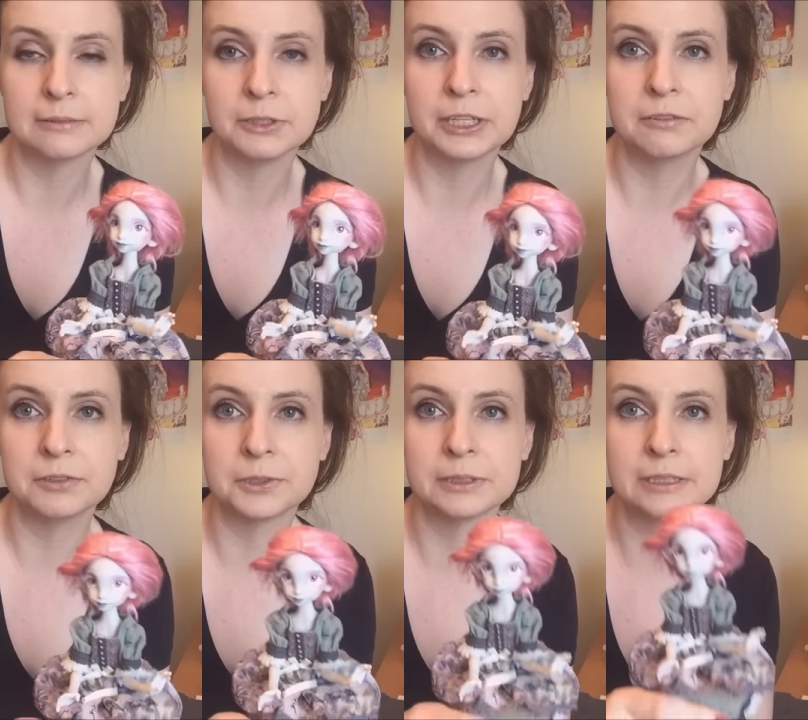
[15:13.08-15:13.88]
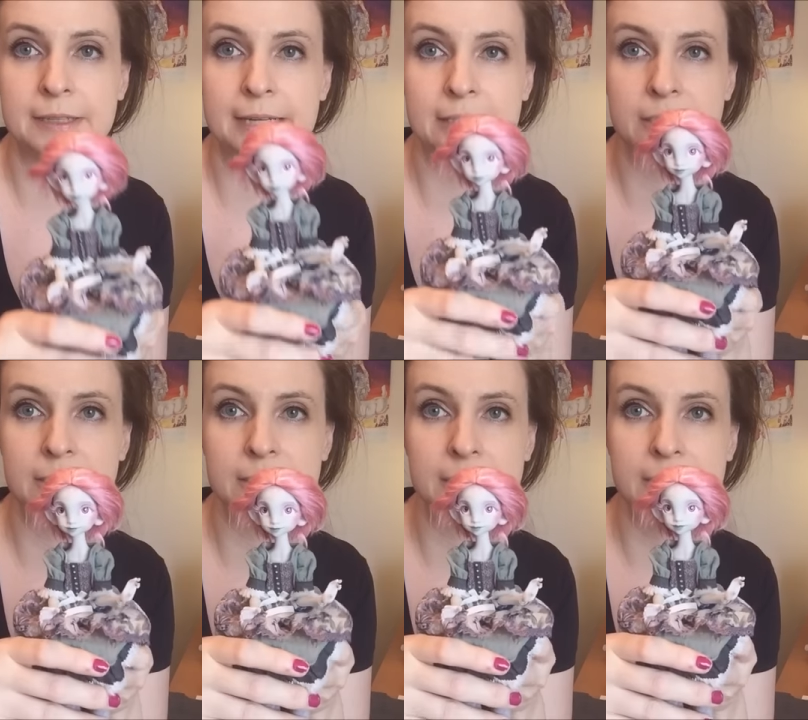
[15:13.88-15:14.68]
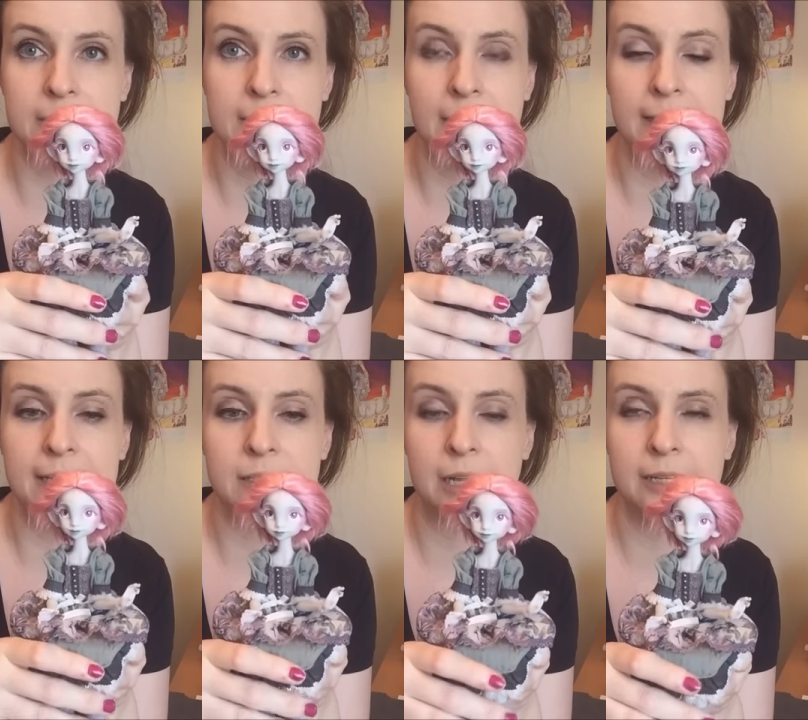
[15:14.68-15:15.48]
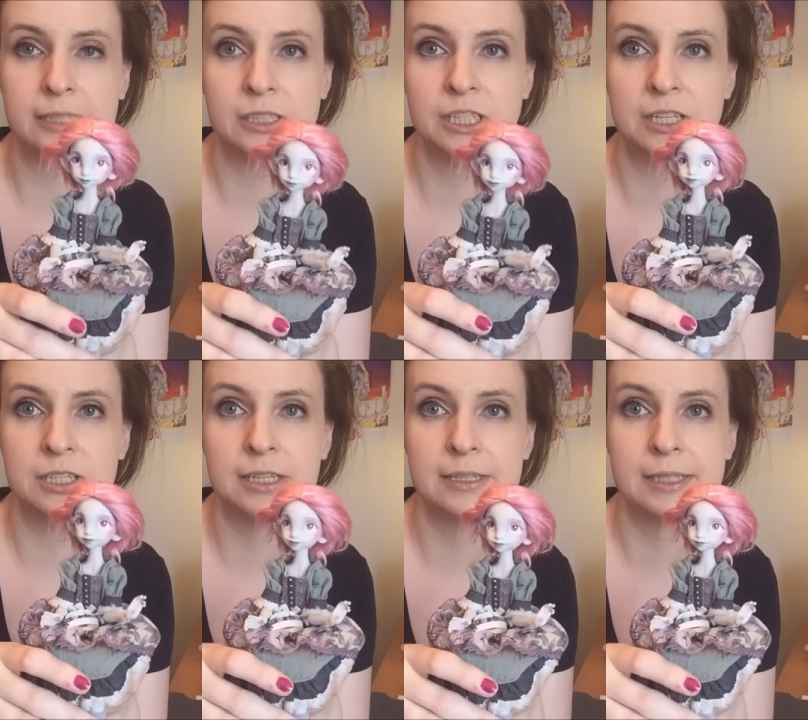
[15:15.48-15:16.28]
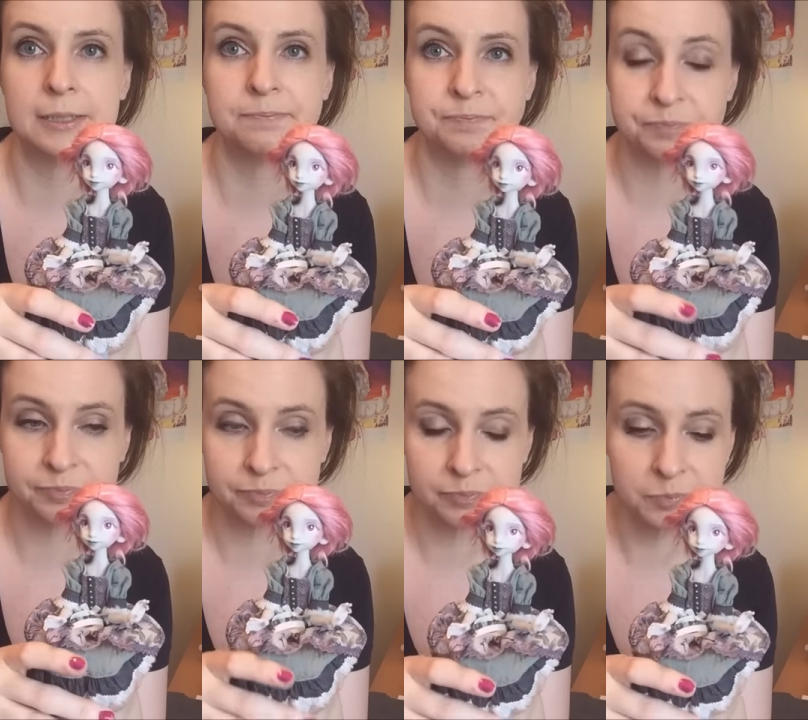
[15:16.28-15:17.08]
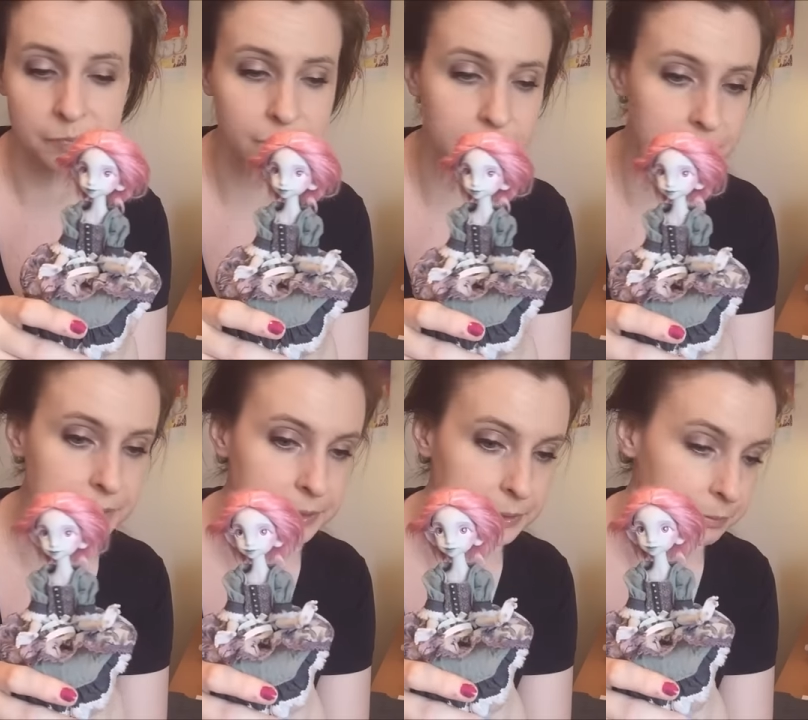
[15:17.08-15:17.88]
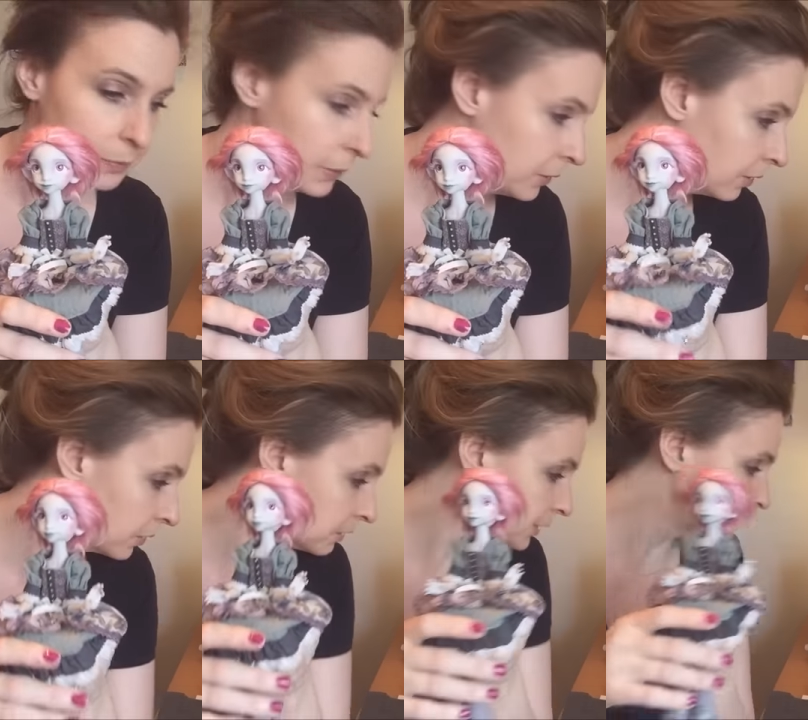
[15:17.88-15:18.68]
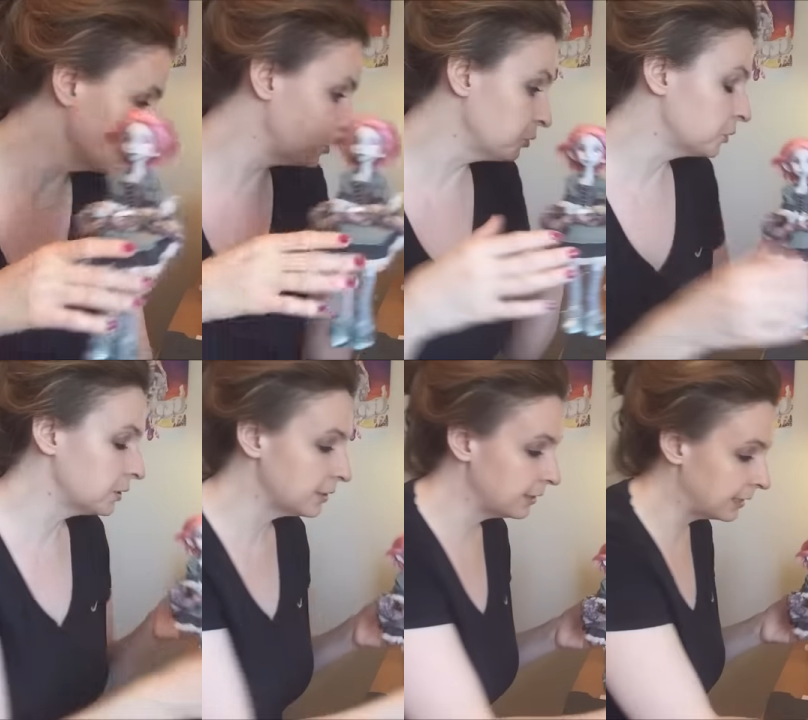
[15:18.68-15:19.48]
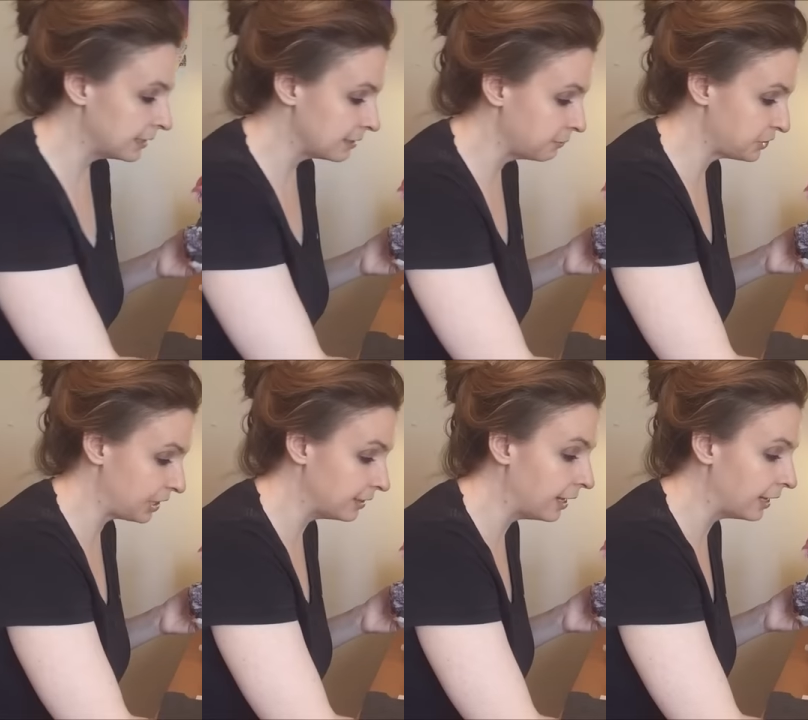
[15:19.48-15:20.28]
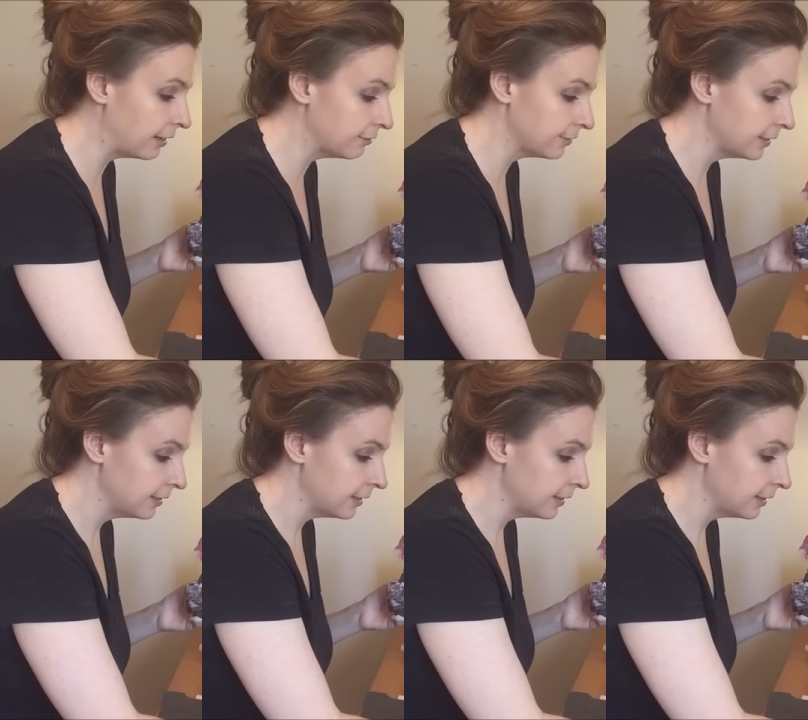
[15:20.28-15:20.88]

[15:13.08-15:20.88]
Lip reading: Looking forward to that. Just I like to change things up. Her little jewel, which I love.